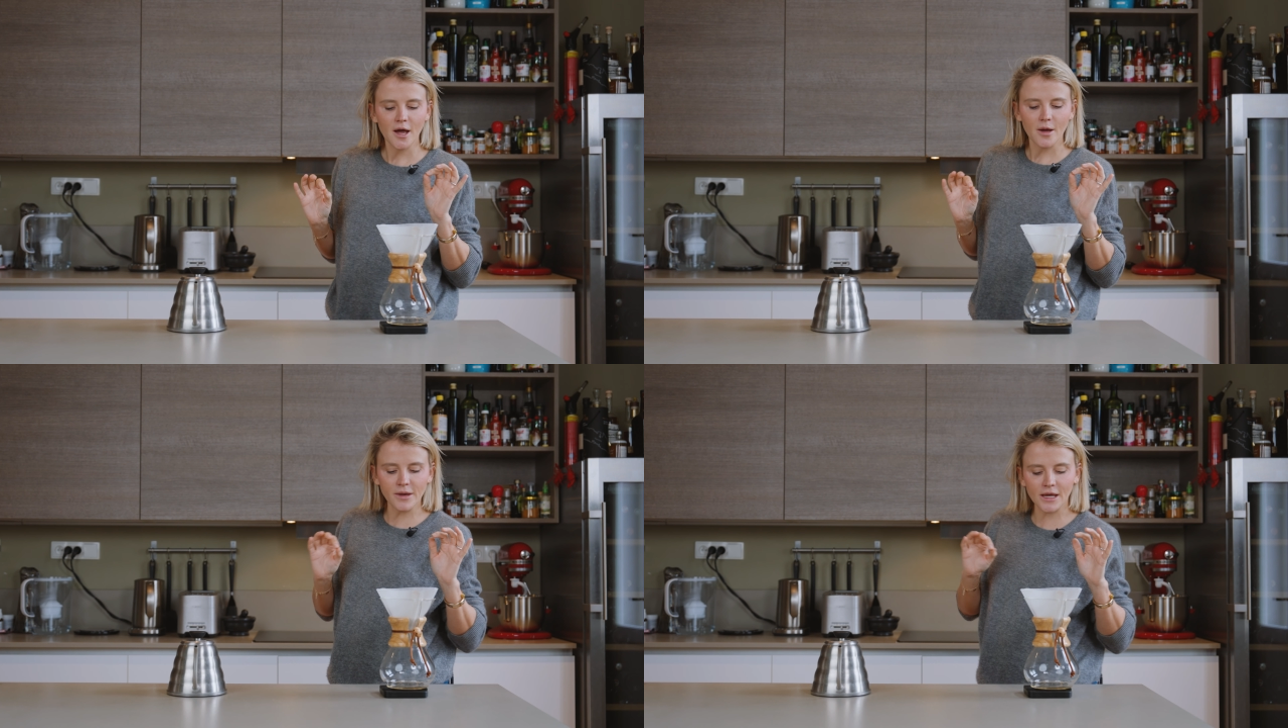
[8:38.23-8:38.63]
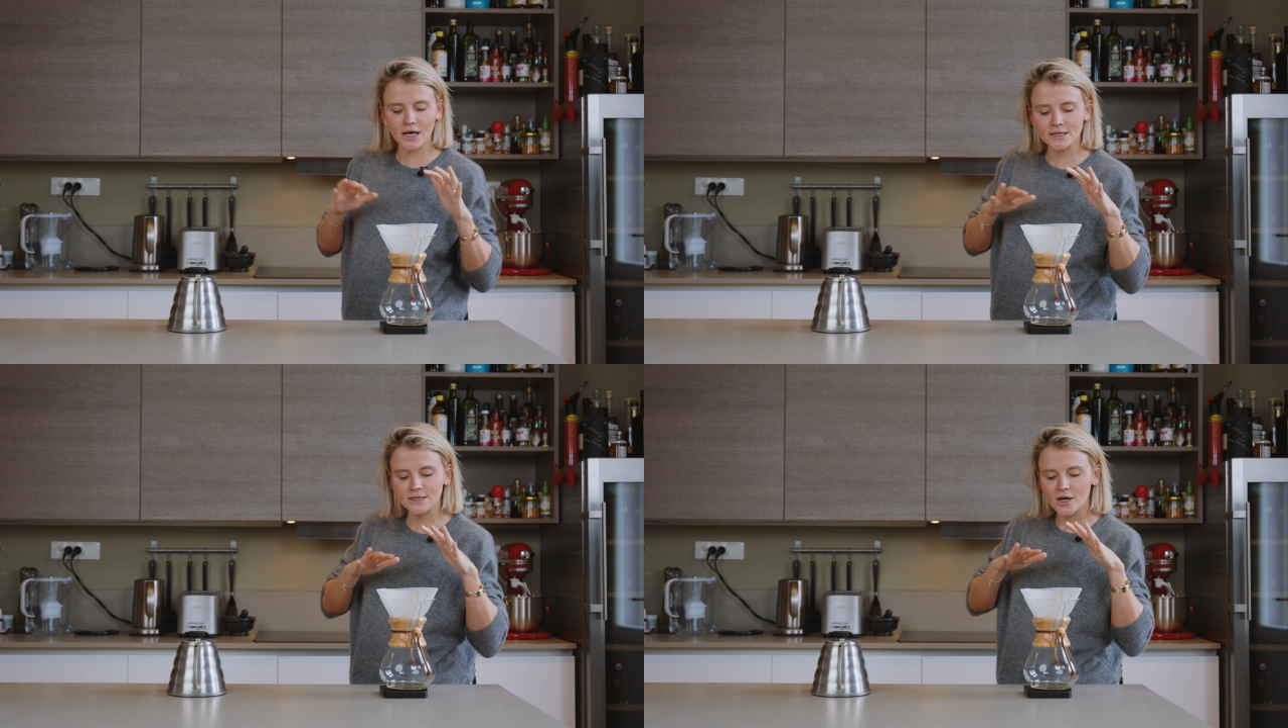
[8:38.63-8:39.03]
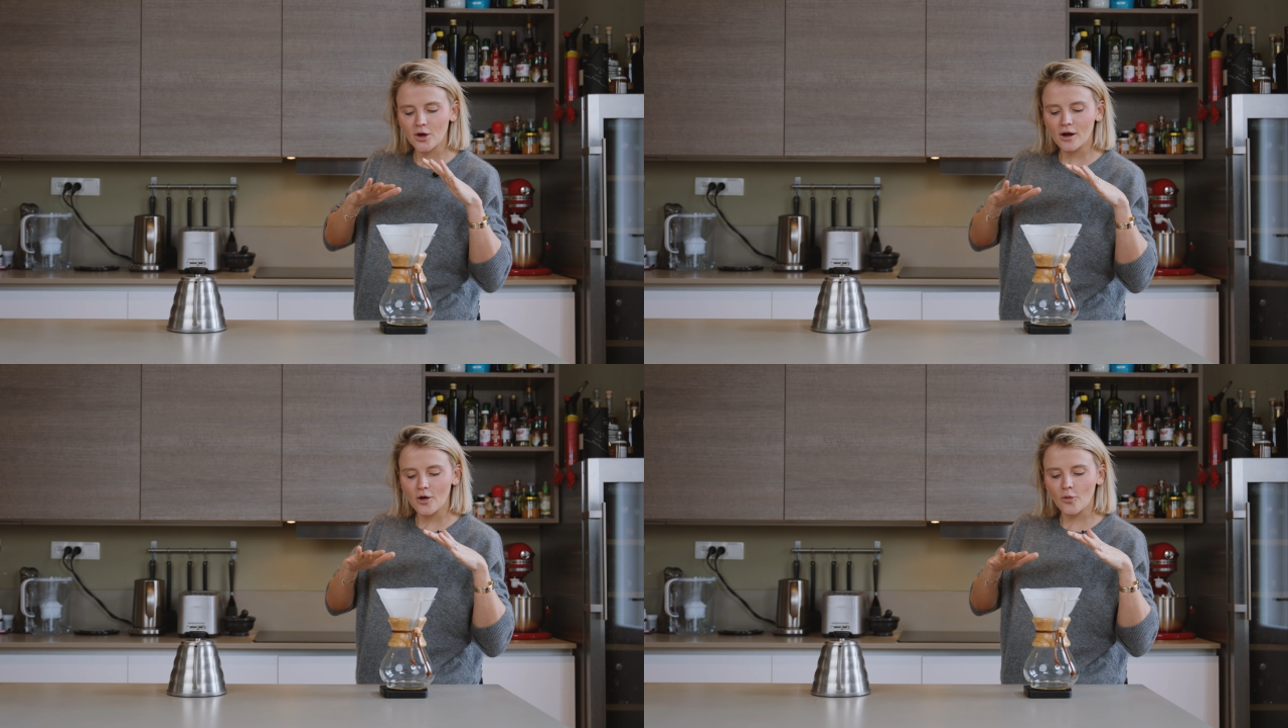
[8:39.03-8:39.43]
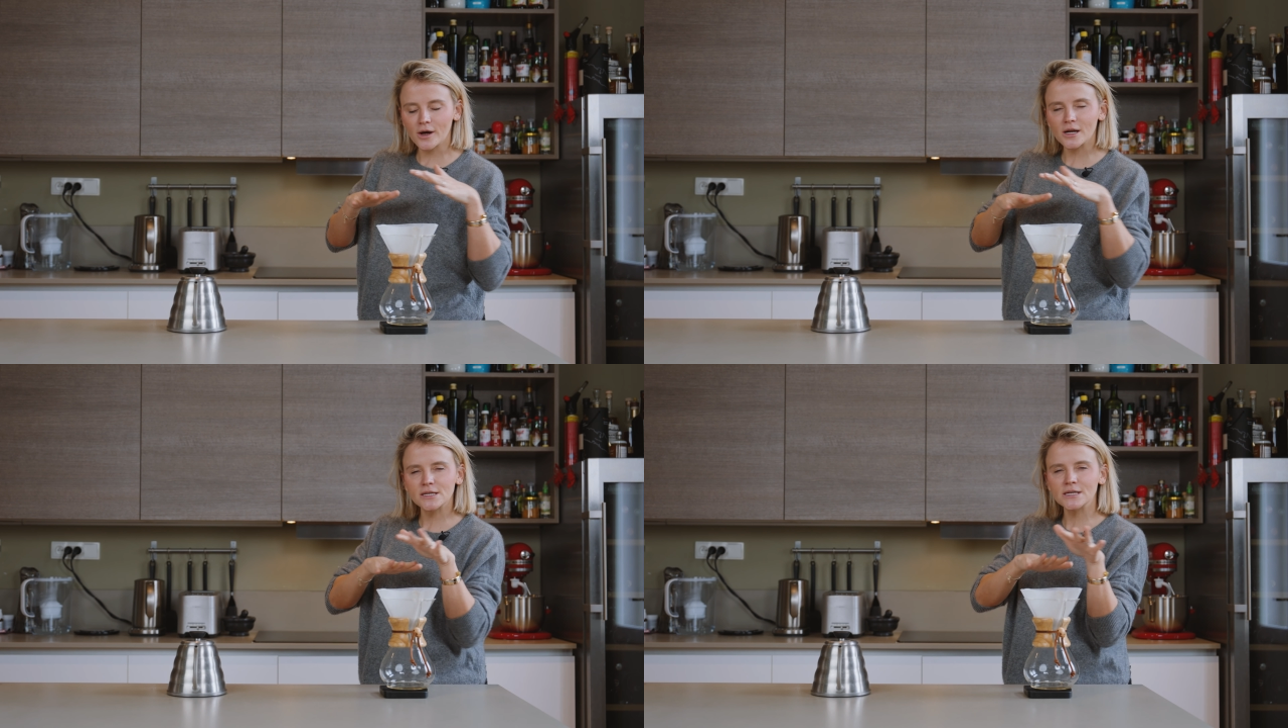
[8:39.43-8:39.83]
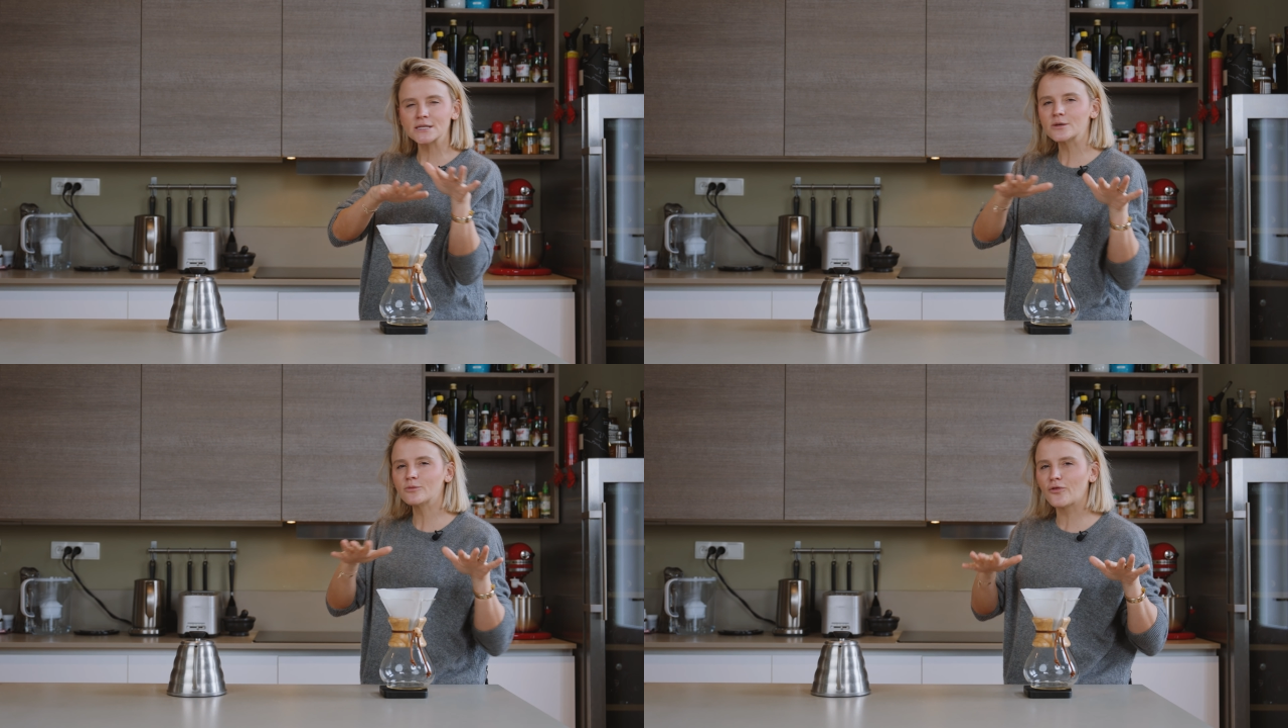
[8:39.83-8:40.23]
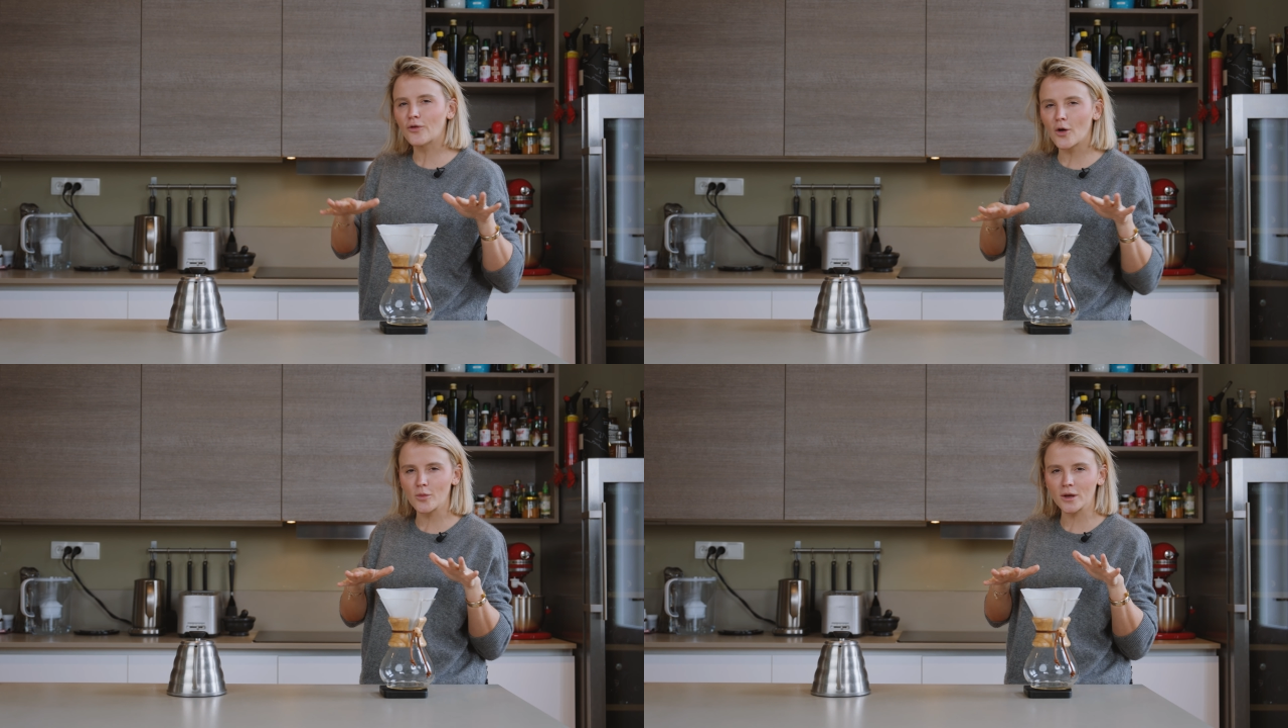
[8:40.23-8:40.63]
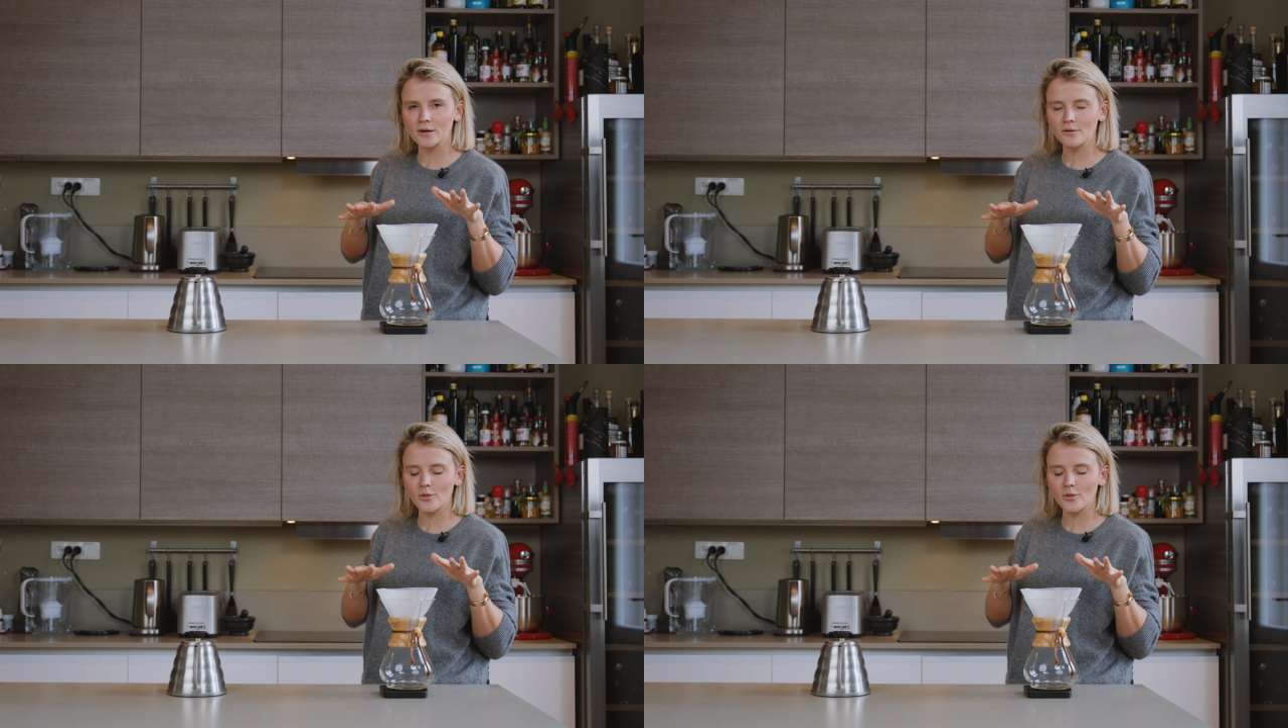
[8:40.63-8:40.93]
because we're gonna see some foaming,